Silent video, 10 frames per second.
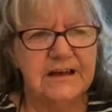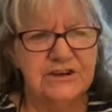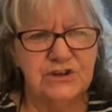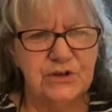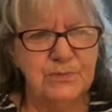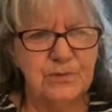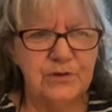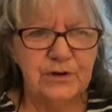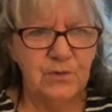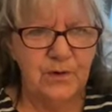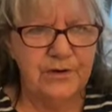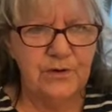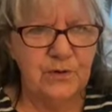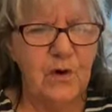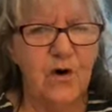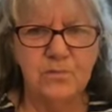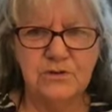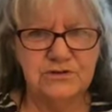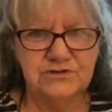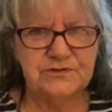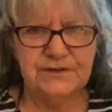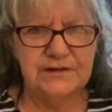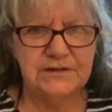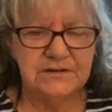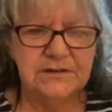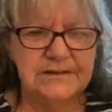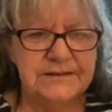to the point where you almost feel